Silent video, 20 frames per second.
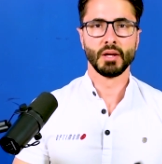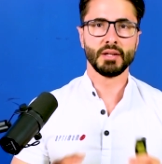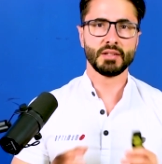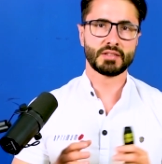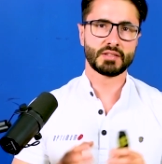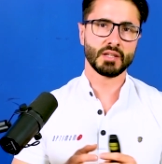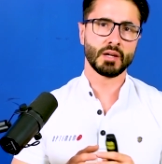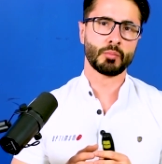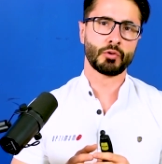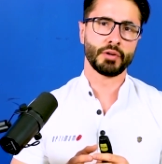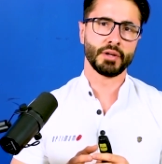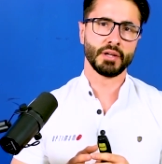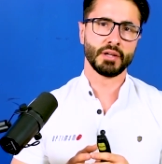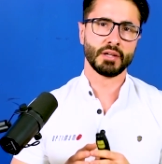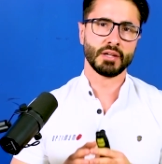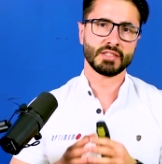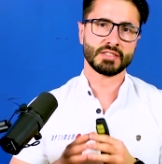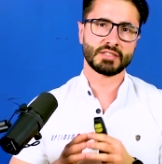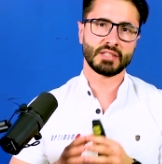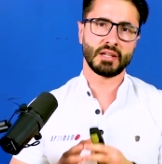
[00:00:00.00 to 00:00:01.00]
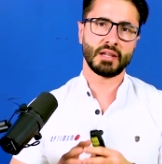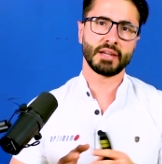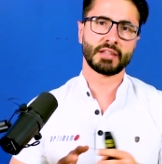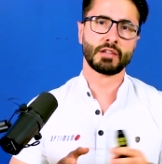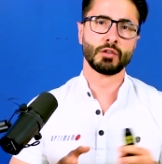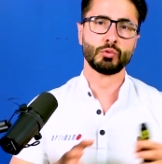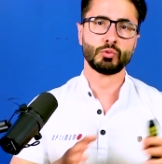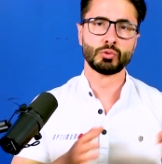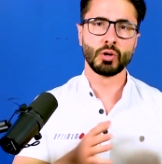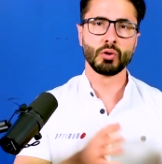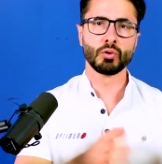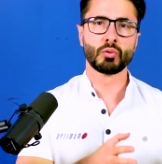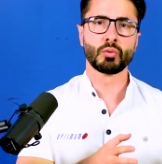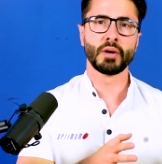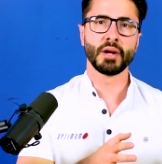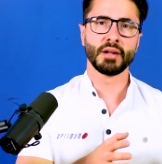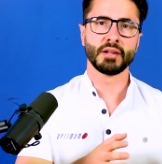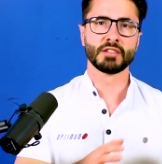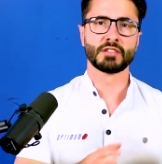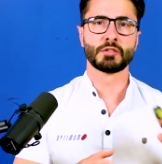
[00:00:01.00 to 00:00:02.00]
In summary, select roll
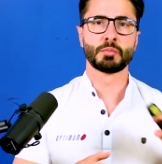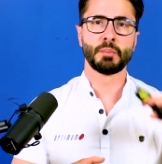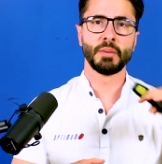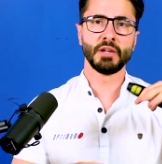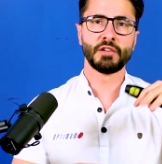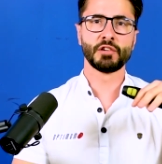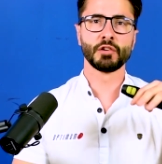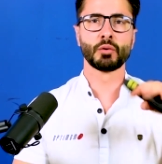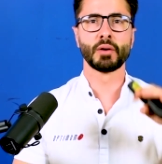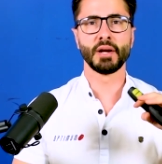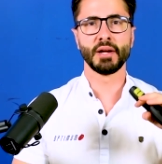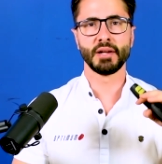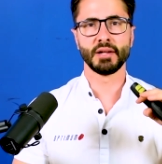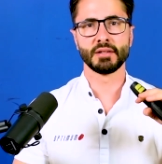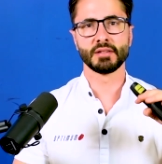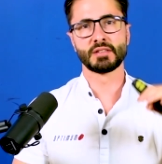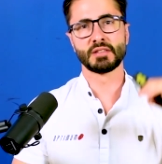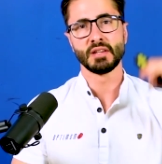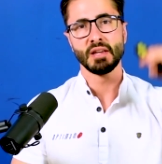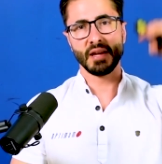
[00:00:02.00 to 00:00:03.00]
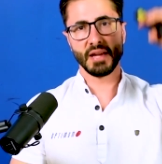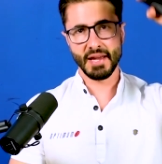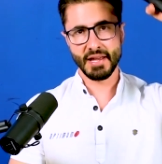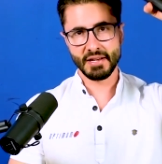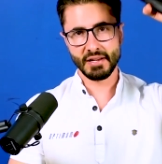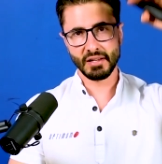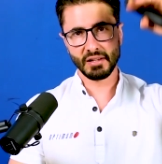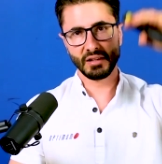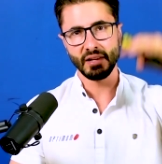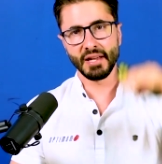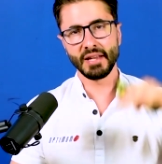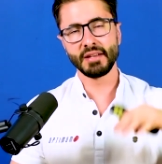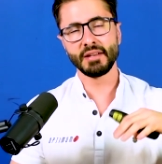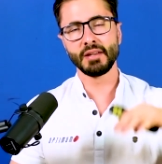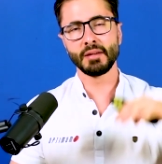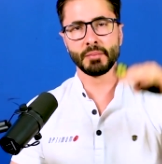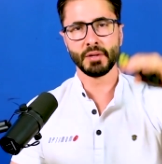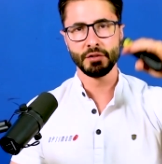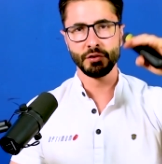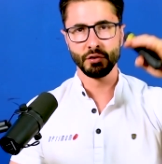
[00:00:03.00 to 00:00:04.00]
gradients, pitch gradients, and
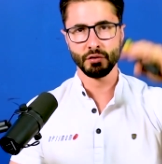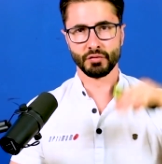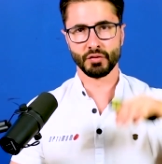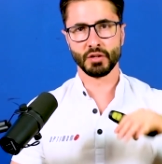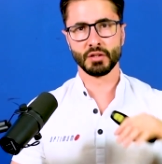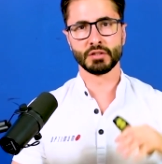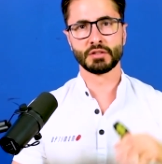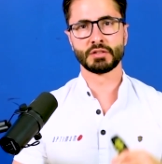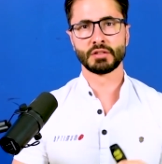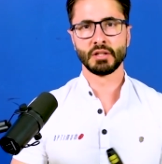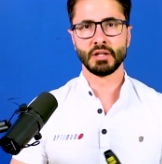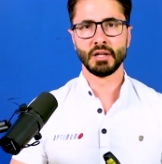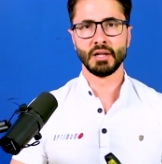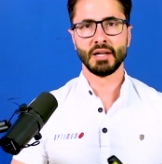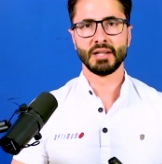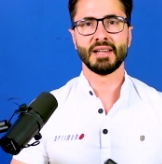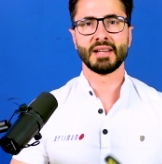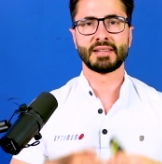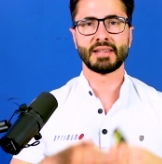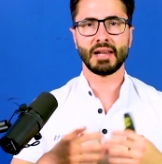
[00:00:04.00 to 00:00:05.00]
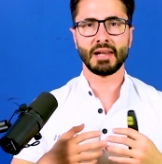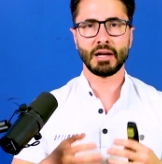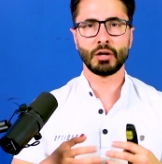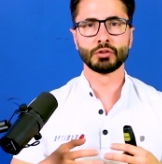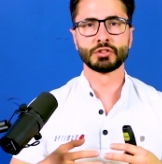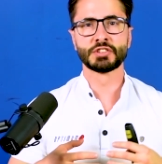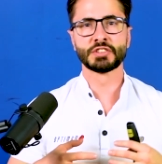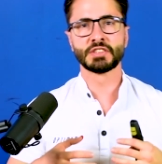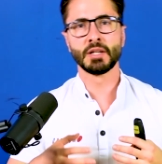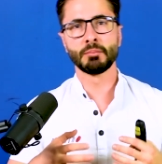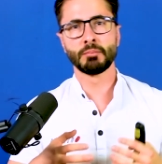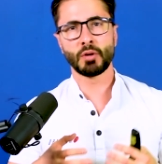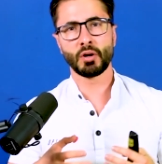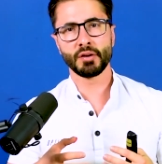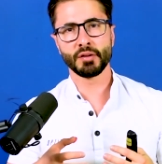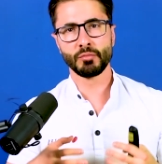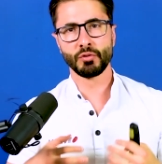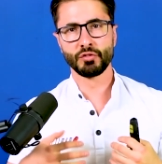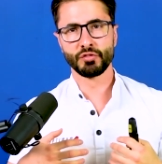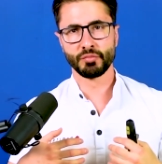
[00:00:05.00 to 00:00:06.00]
landing maneuvers that allows some
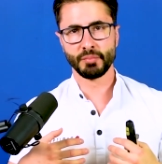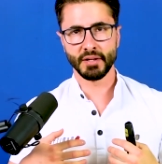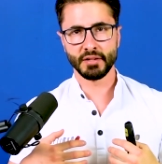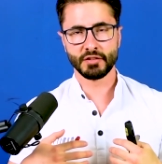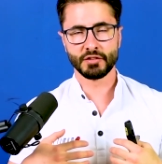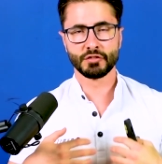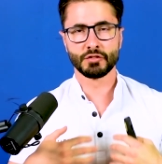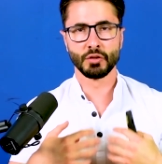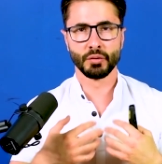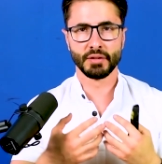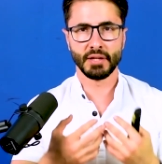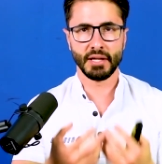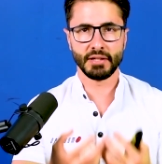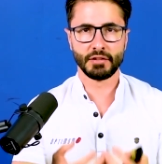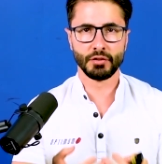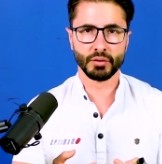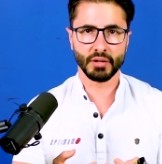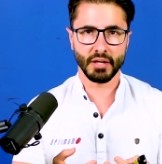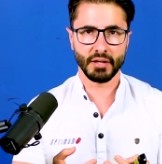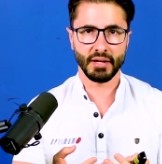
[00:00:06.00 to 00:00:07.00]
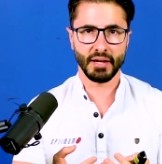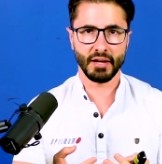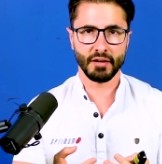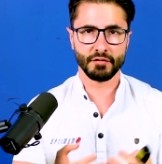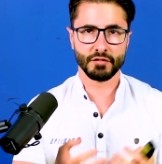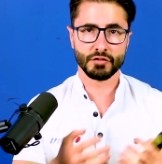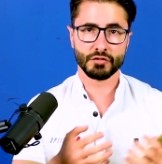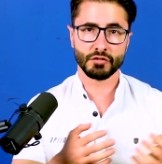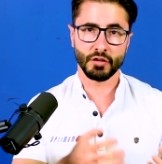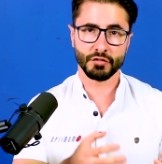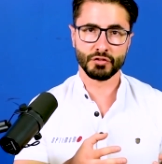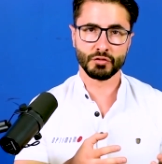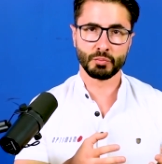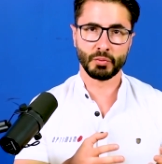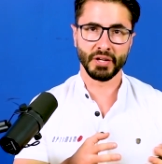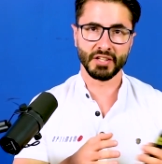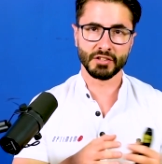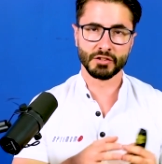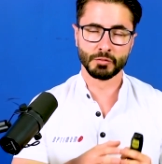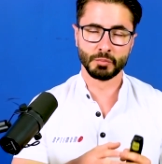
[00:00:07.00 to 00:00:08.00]
body movement so that you can have soft
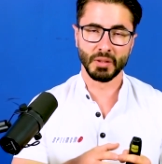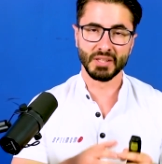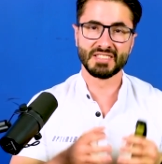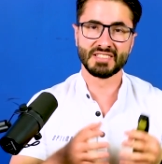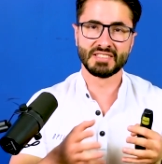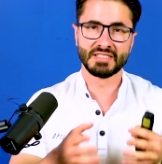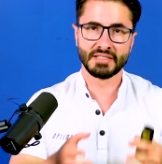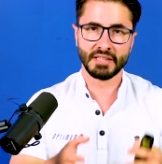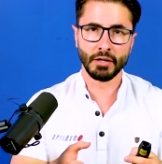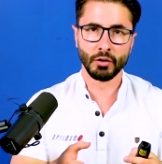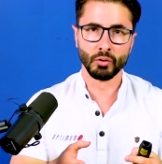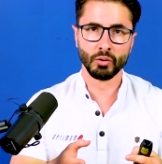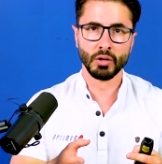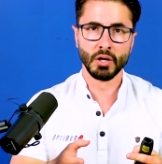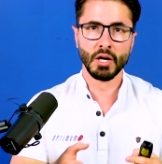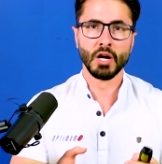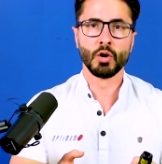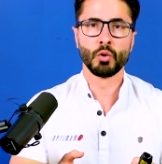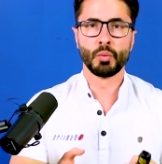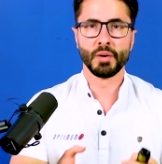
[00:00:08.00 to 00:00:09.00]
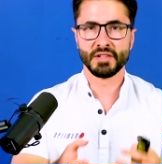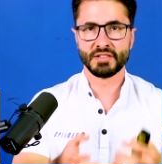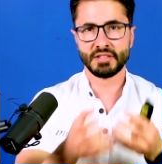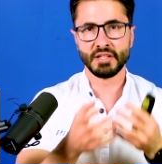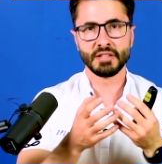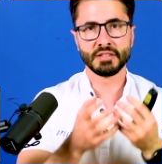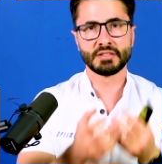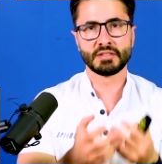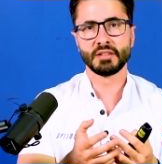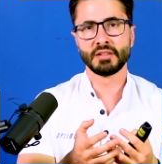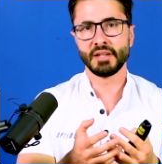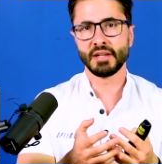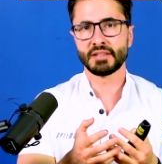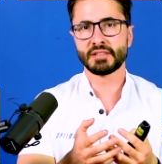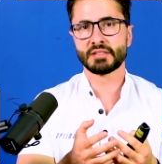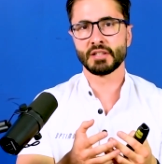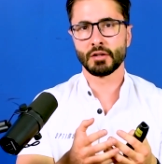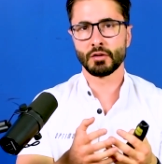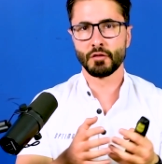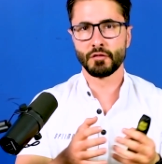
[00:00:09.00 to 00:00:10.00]
springs but still resist the
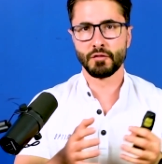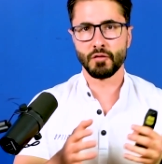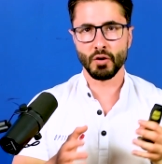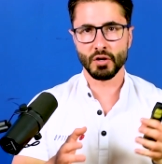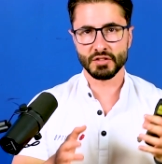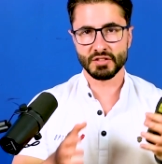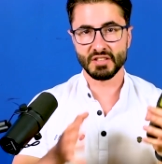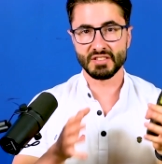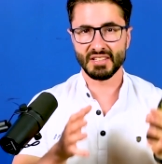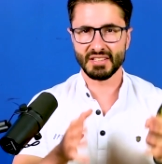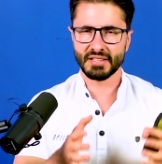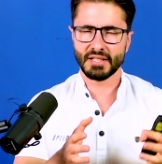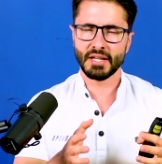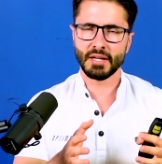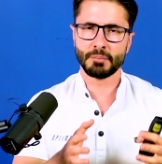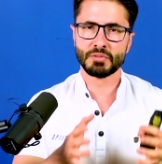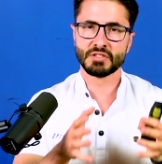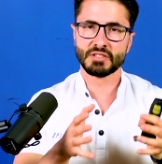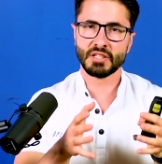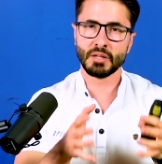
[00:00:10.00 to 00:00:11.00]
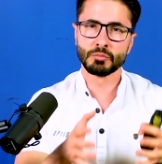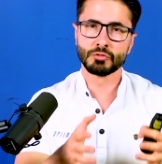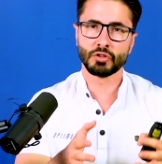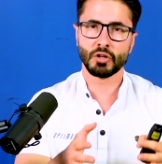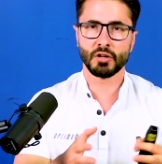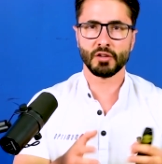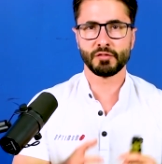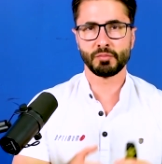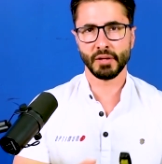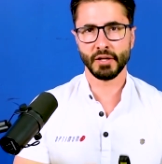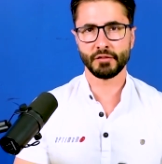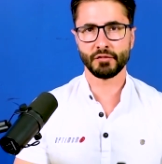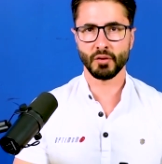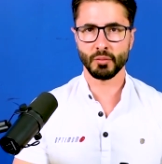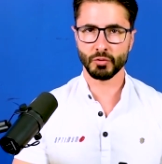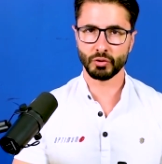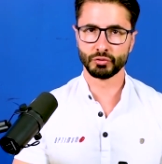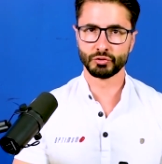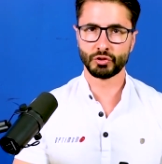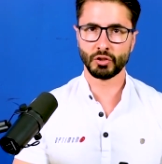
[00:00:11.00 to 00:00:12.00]
external forces and keep some sort of
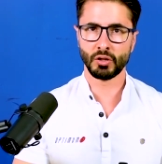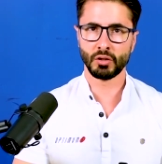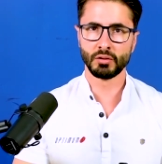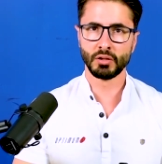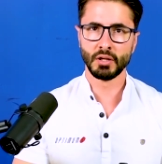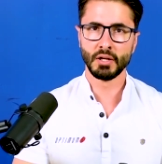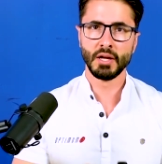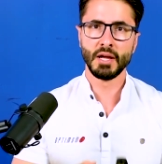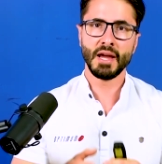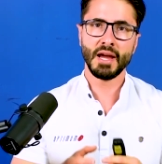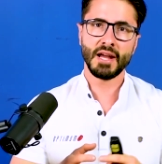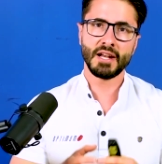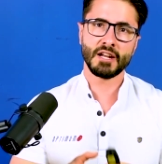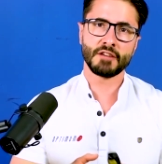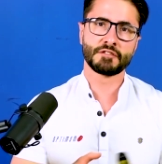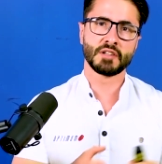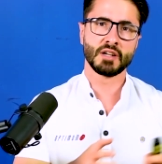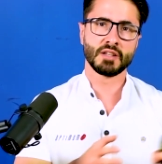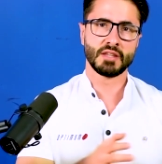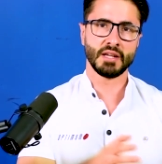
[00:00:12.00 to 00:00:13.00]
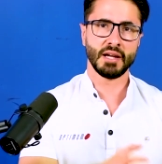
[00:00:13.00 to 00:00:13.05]
platform control, and after